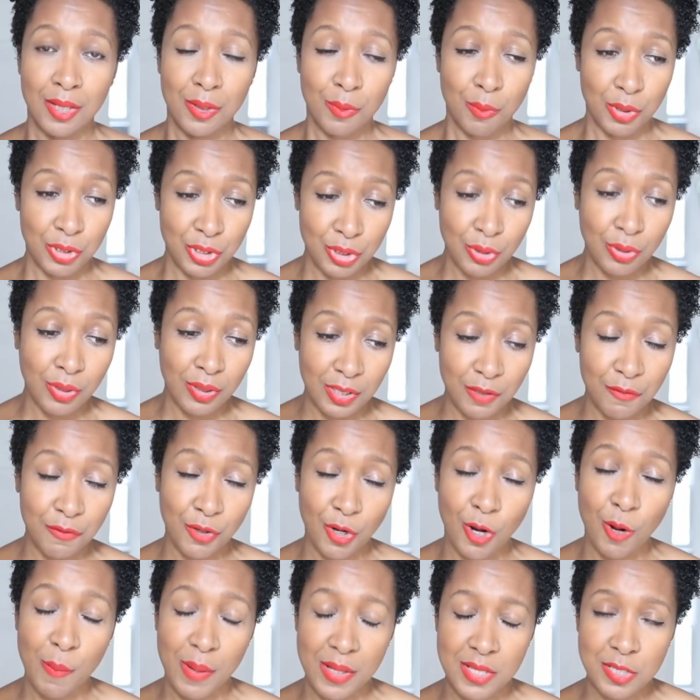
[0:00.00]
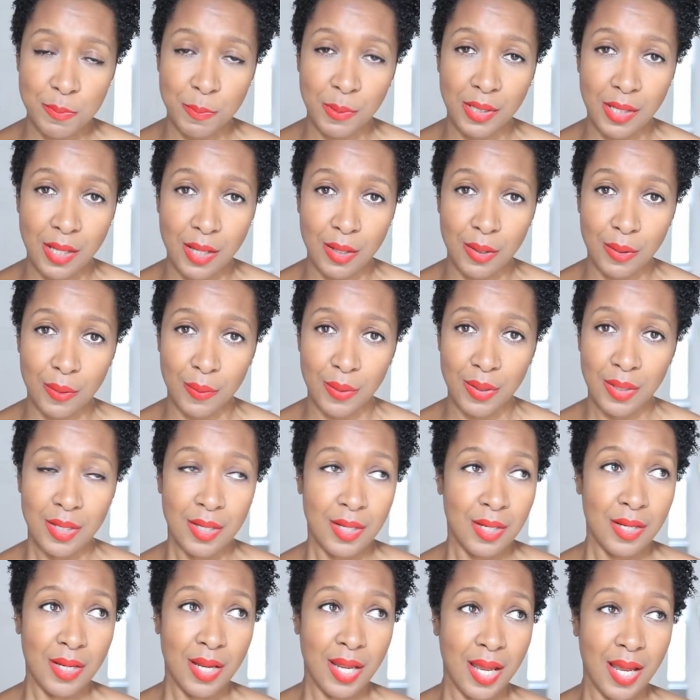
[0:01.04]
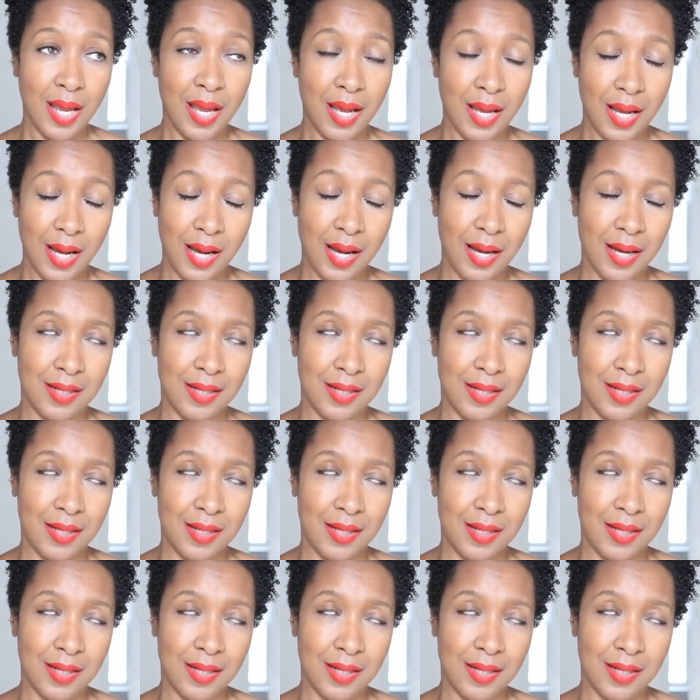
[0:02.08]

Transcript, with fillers: when you lot leave comments below, uh,